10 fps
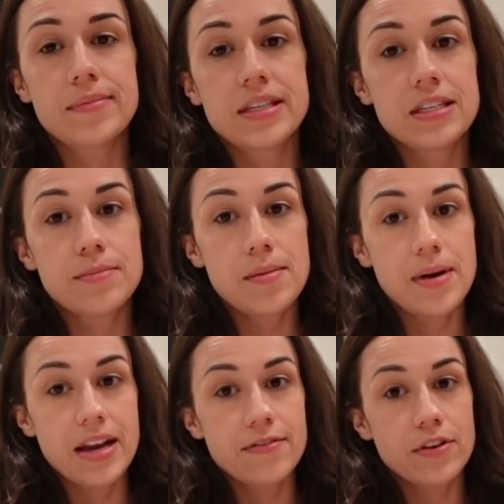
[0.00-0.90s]
This is my
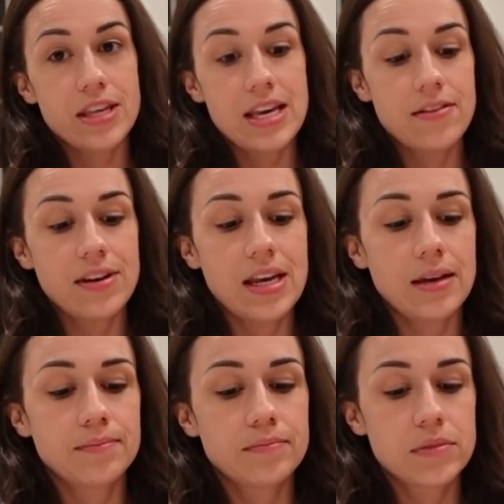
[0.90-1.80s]
bucket for the
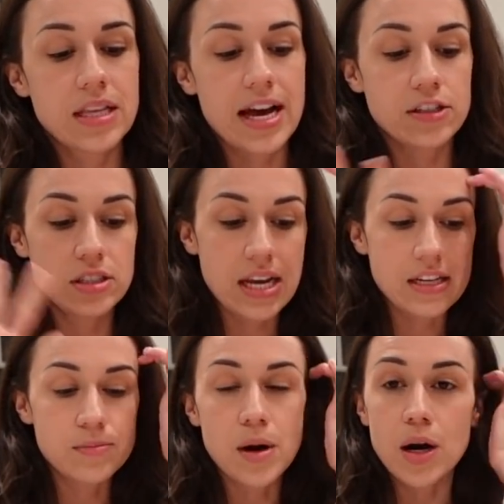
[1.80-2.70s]
evening slash day
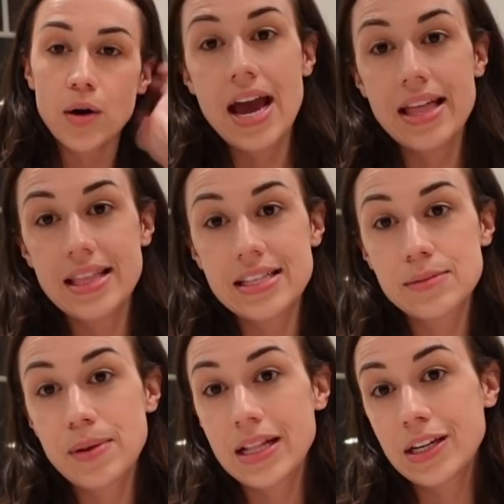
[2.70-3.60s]
tomorrow and
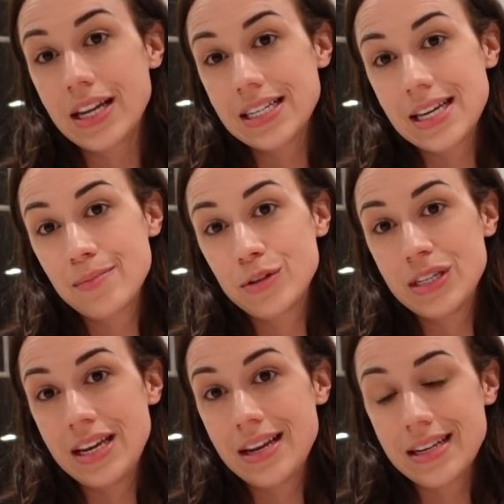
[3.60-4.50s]
that's my little nighttime
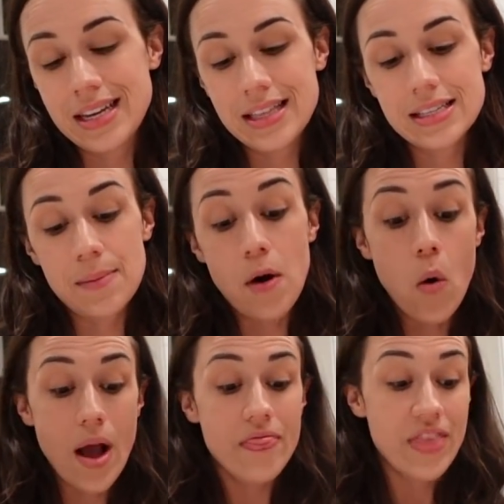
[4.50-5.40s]
routine. I take this up.
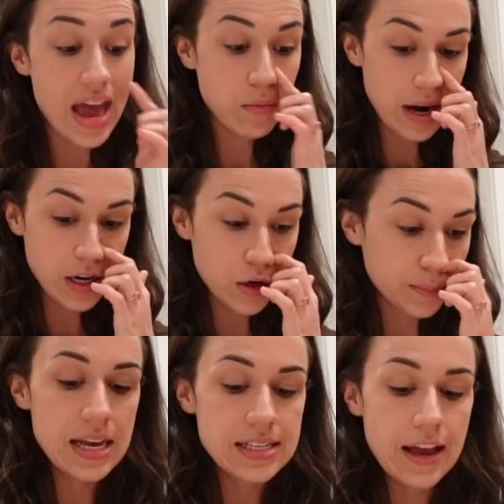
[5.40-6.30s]
Oh, and then what I do
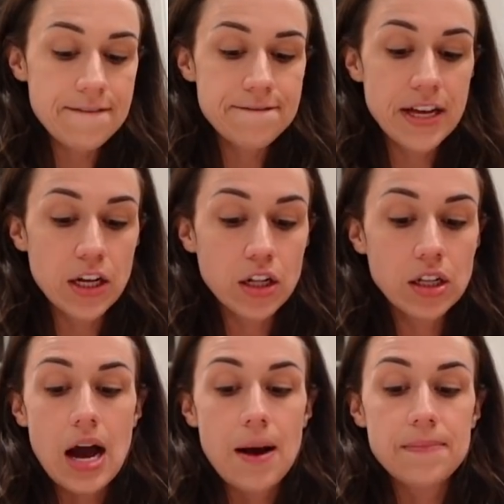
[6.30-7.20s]
is I
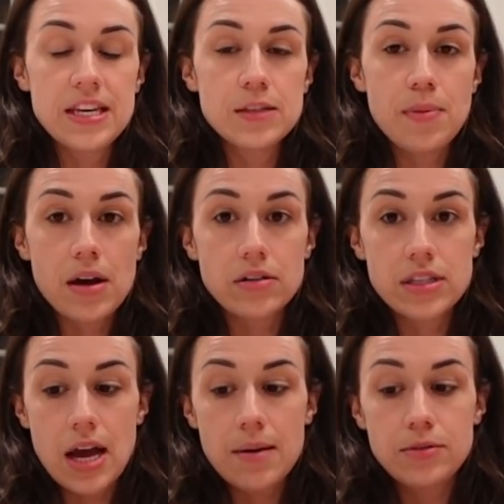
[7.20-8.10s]
fill um, these bottles
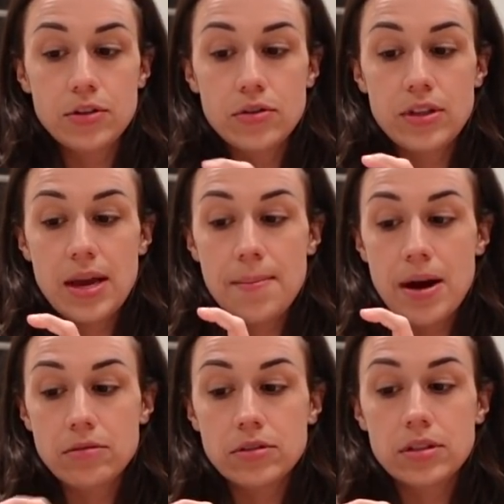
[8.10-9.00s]
up to the
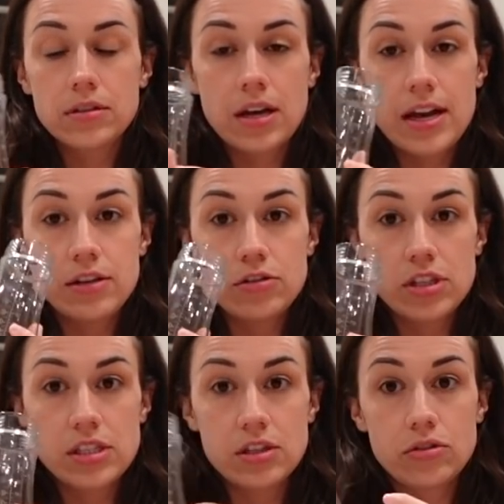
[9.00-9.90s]
amount. I usually
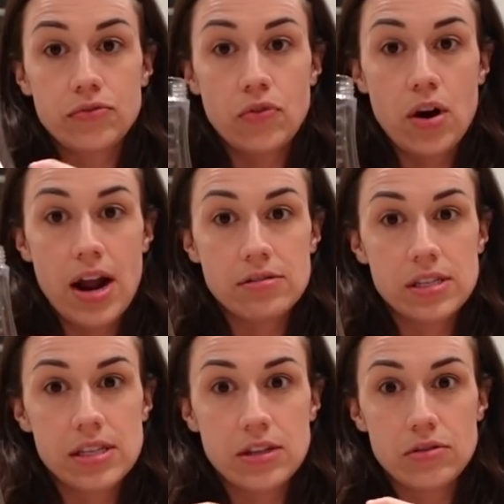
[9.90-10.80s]
still do four
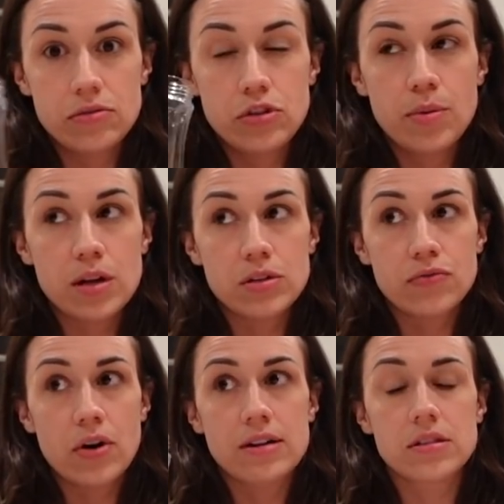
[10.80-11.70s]
ounces. I do two bottles of
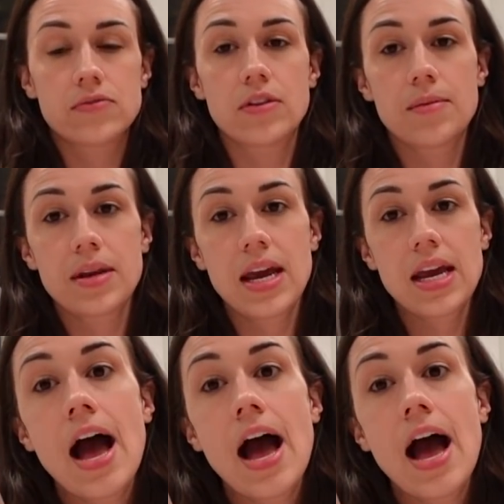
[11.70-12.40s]
four ounces for them at night.